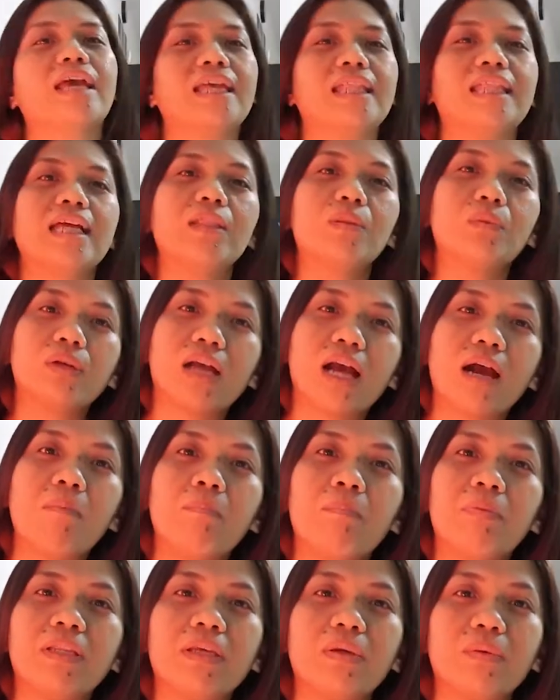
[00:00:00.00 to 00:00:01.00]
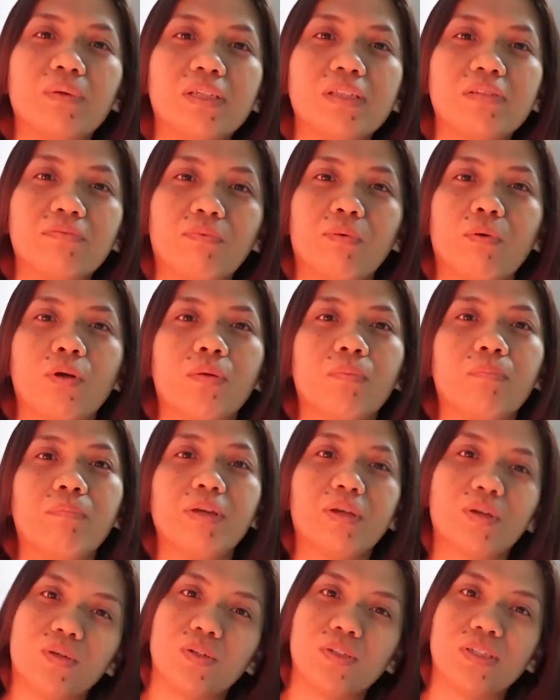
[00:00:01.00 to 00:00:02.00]
And that company was formed
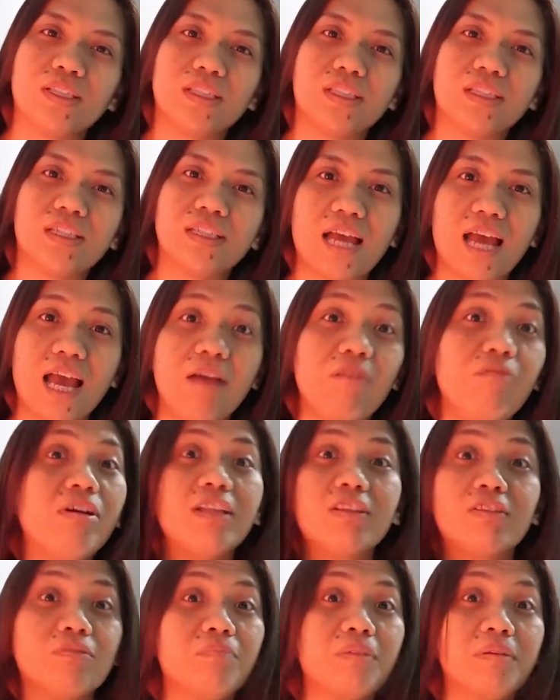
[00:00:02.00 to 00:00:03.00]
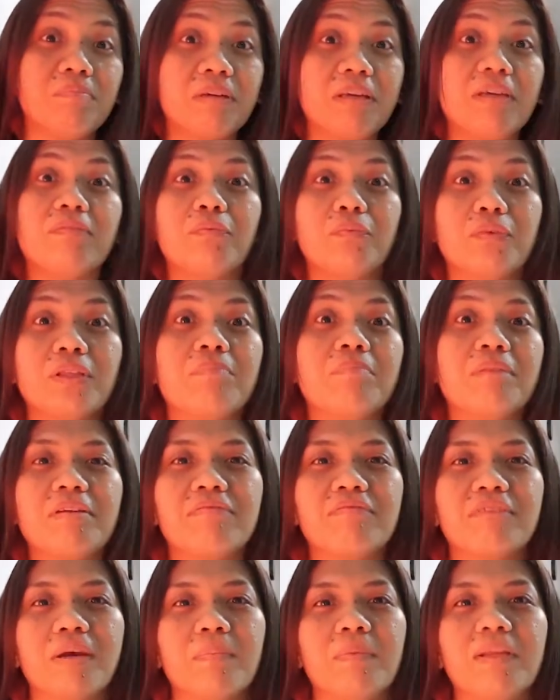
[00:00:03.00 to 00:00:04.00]
because I want to be with my
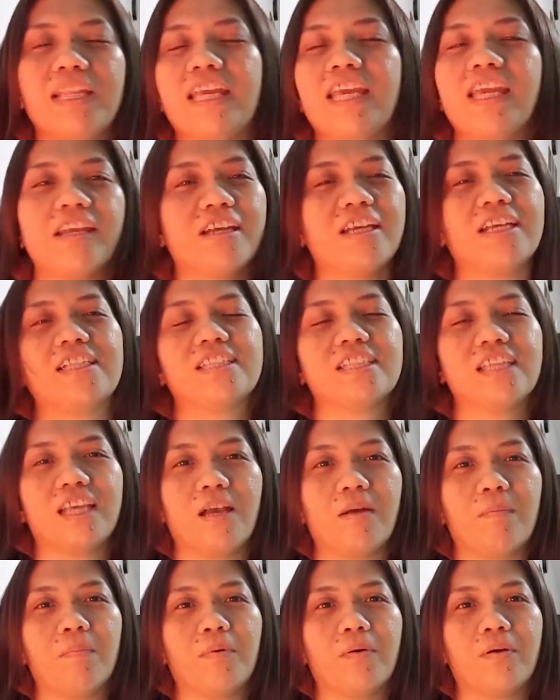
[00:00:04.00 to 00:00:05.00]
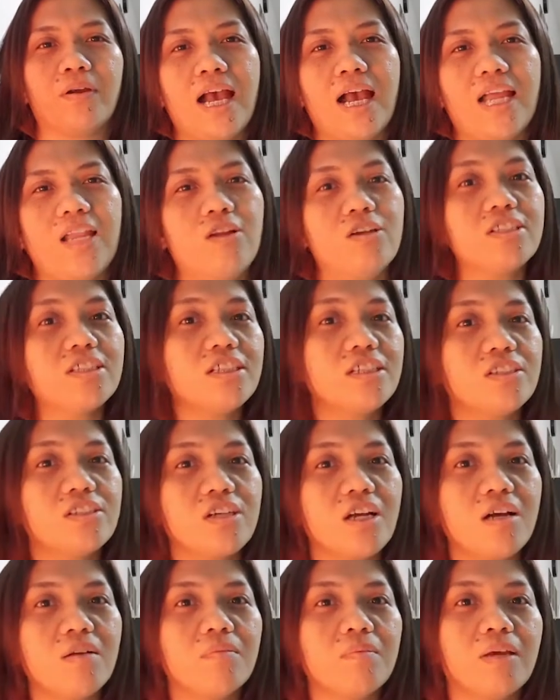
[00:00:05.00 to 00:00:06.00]
family here in Singapore. I lost a
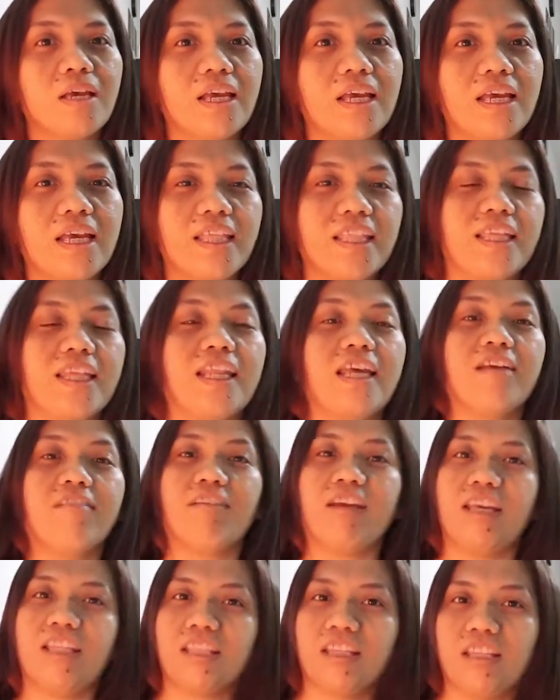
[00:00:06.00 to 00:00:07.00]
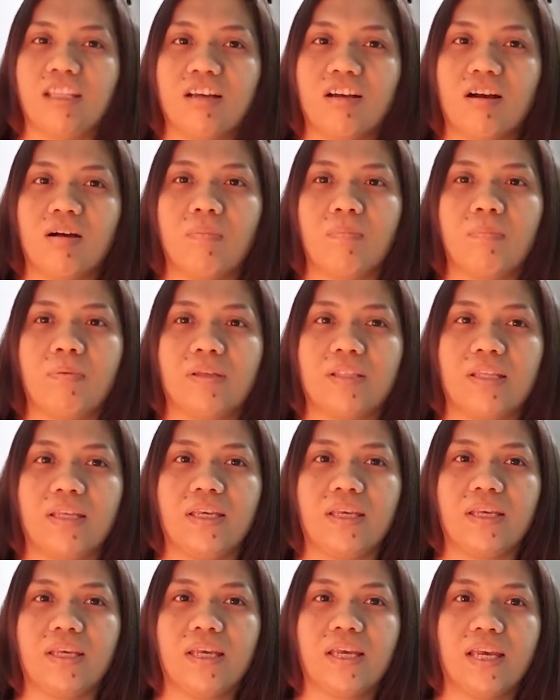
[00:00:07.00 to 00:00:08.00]
job and then I created a
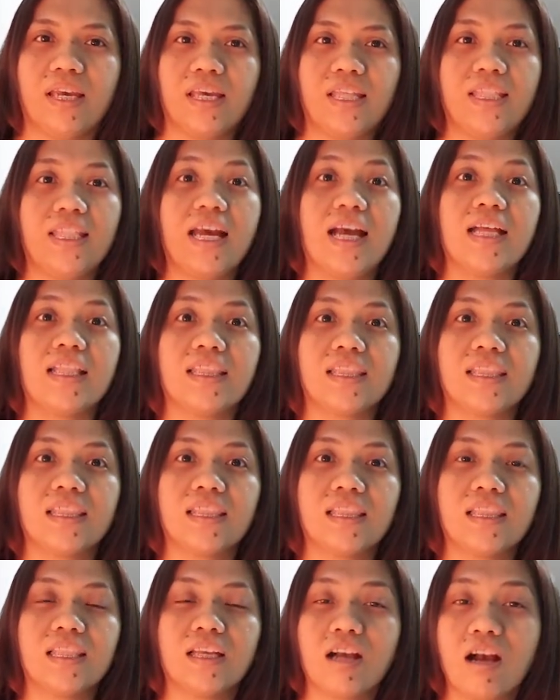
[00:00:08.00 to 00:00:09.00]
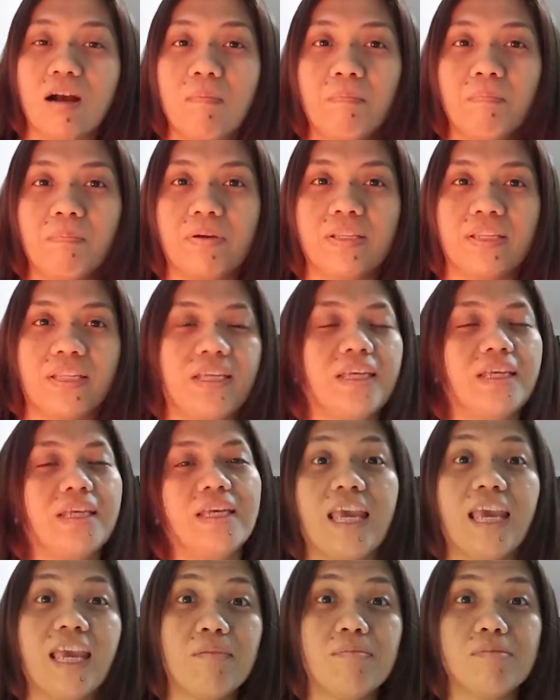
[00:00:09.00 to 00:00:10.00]
company. And that company
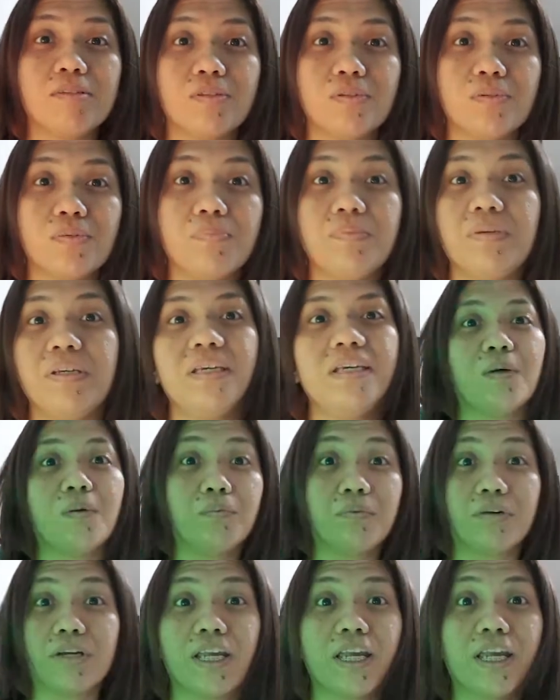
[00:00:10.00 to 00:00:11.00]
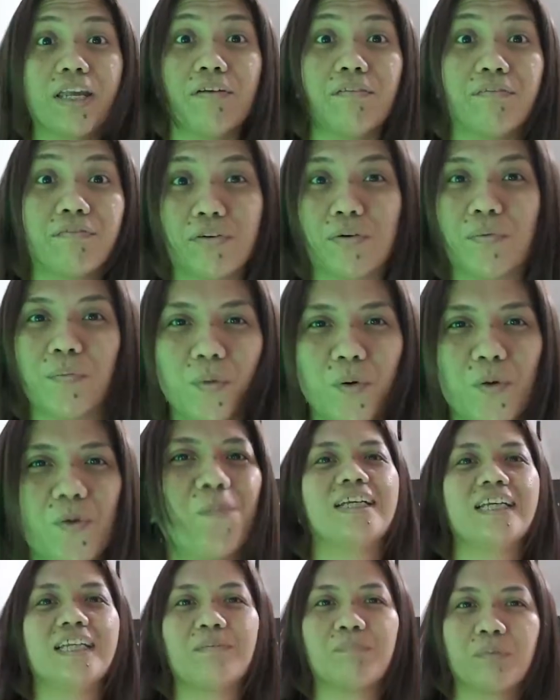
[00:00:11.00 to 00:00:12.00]
aims to be working from
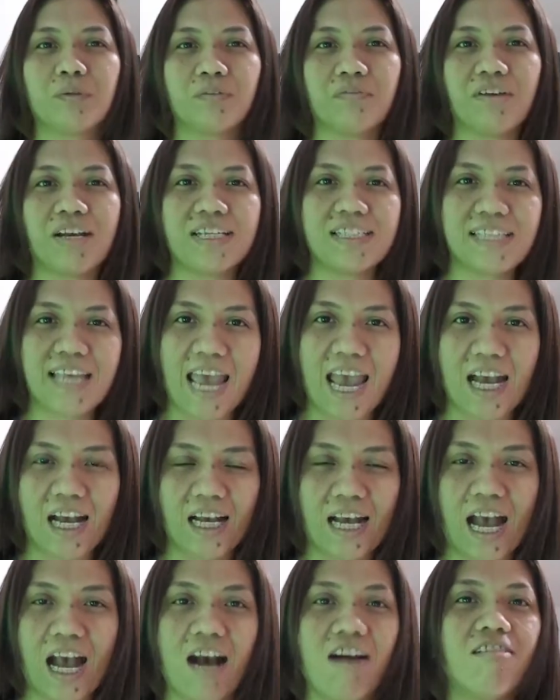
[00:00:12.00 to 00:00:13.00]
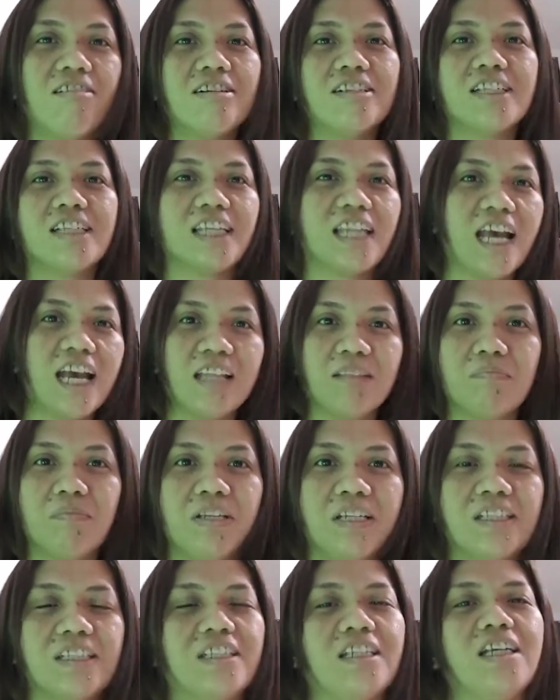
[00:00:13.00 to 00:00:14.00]
home. It provides accounts and
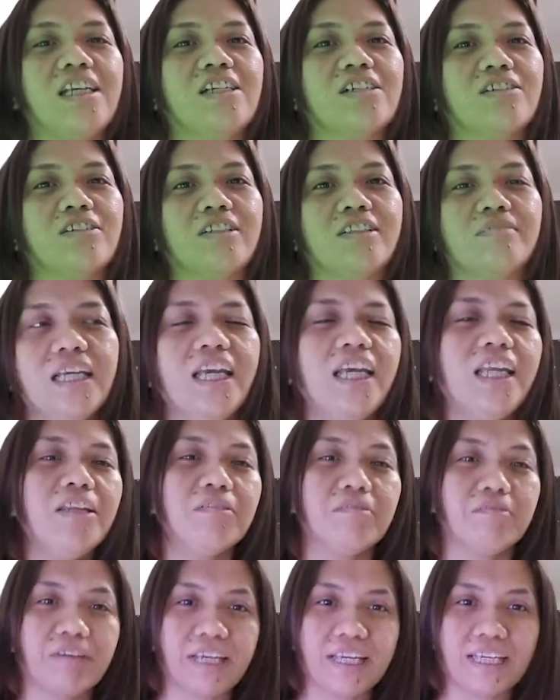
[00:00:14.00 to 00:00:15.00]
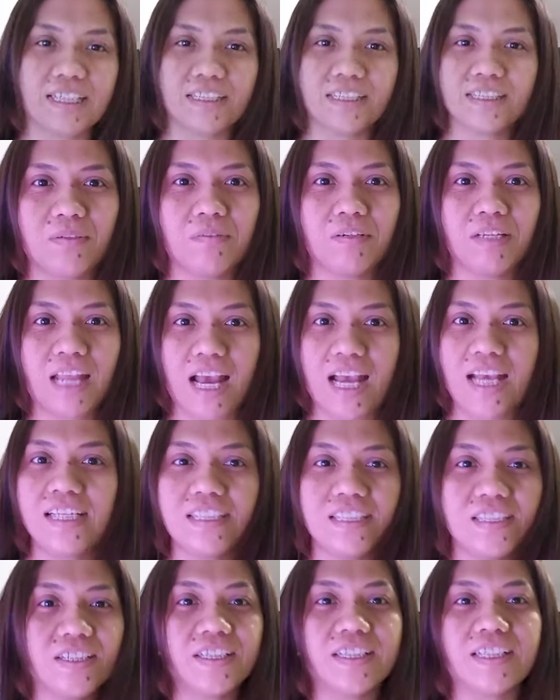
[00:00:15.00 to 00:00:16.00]
administration. Anyway, when I
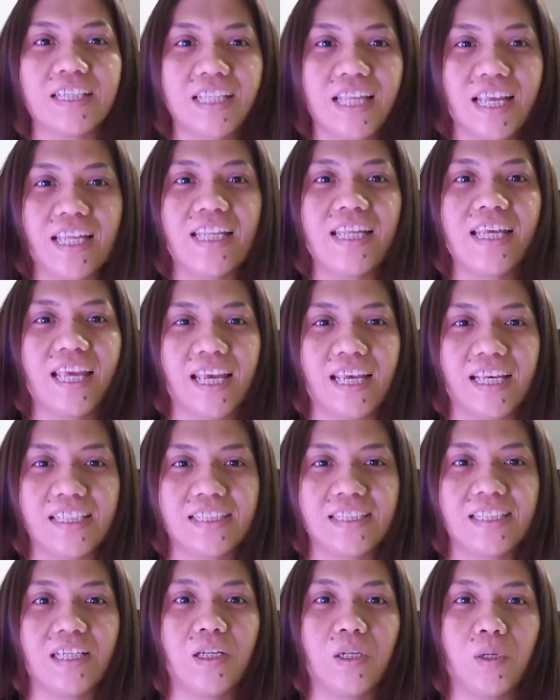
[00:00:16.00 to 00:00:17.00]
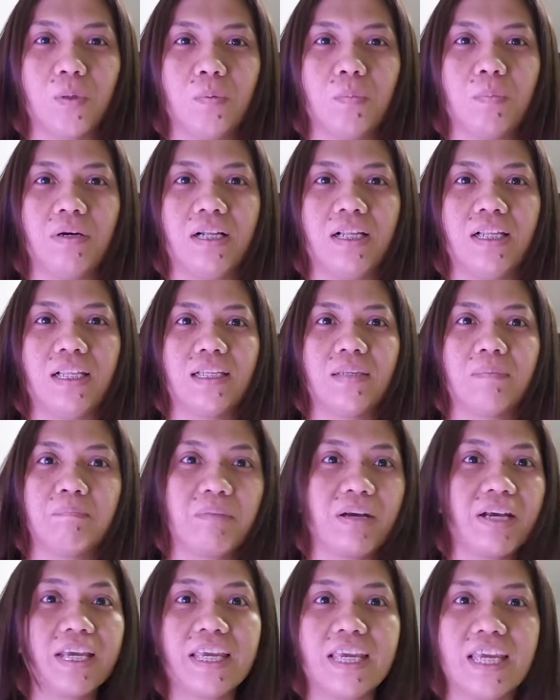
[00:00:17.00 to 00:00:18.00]
started NASE Global,
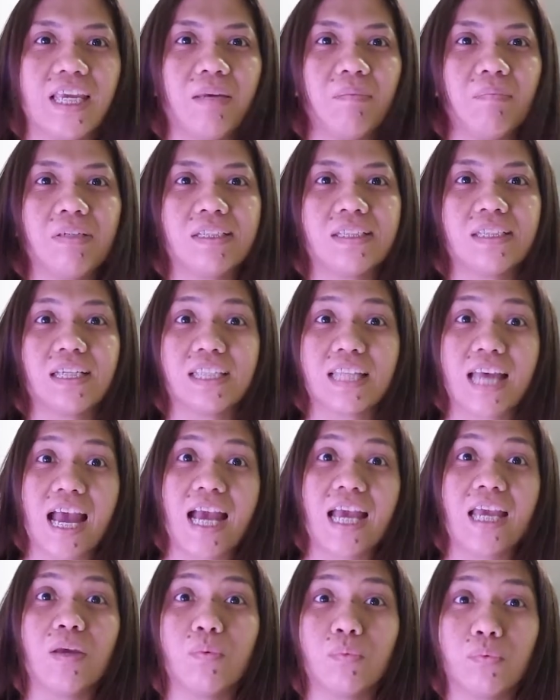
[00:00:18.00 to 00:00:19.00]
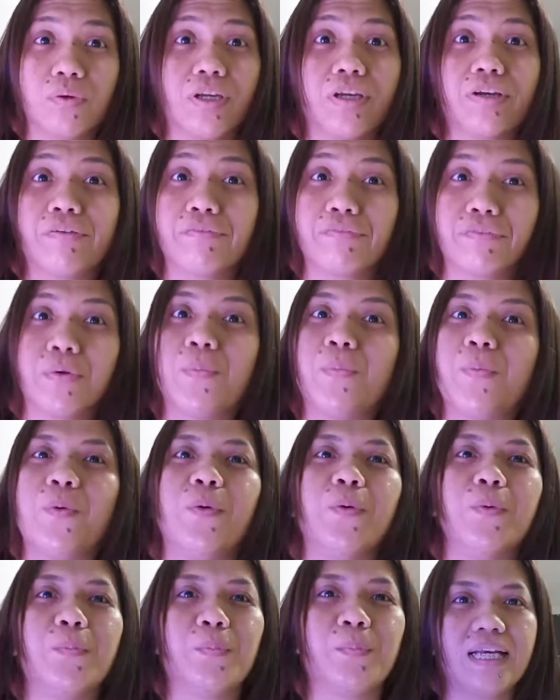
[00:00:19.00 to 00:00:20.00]
my aim is that I work from
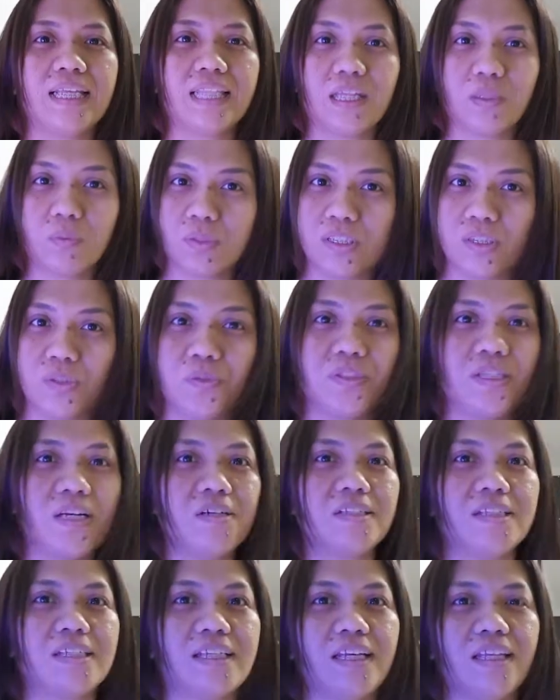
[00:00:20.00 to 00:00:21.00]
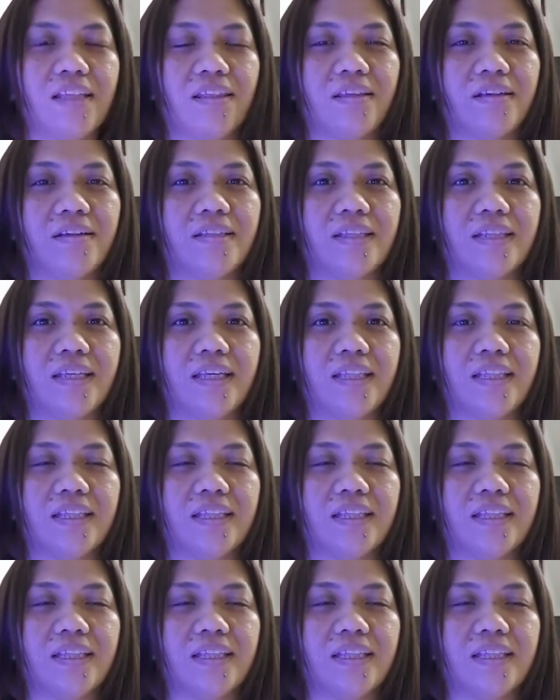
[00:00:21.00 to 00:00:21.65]
home. That was 2013.